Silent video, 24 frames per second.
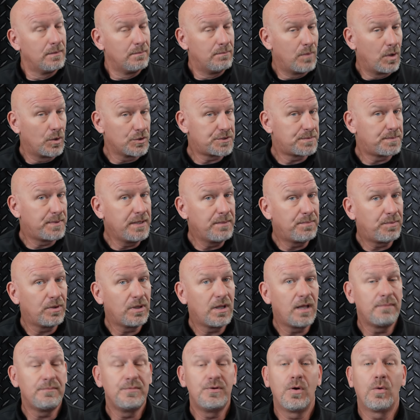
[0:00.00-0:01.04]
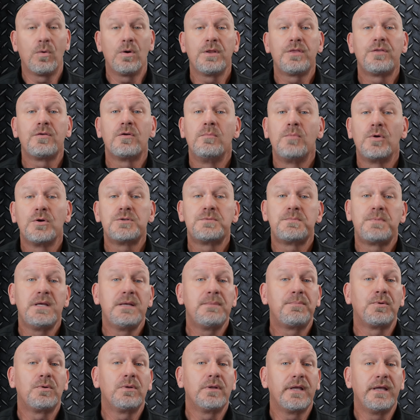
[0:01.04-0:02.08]
most people up north or most
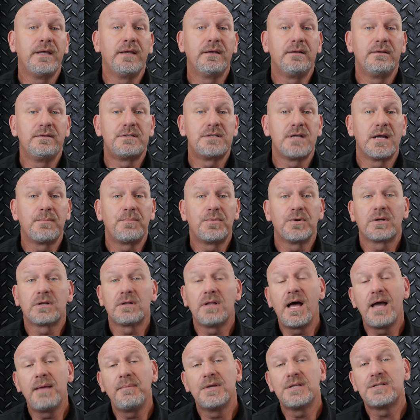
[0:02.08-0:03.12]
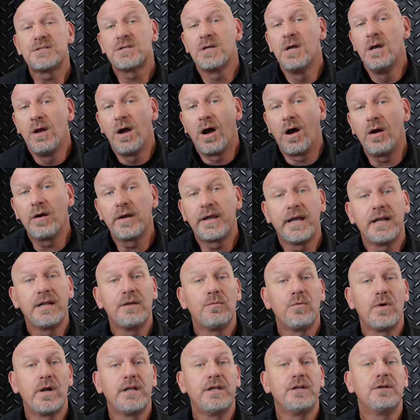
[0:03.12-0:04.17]
people in temperate climates are
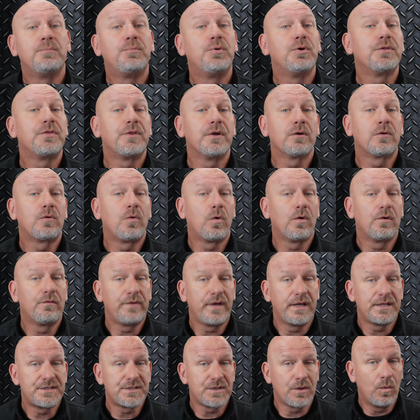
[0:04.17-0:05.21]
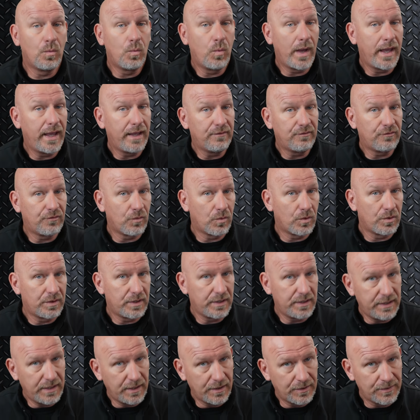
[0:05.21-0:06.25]
getting ready to put their Corvettes away for
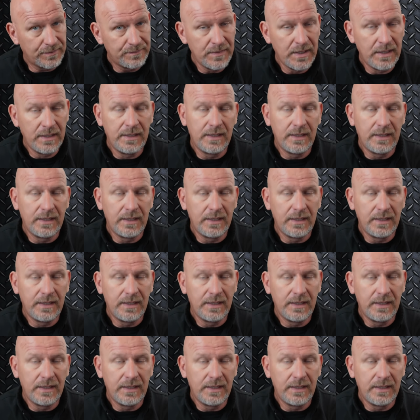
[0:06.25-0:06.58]
the year.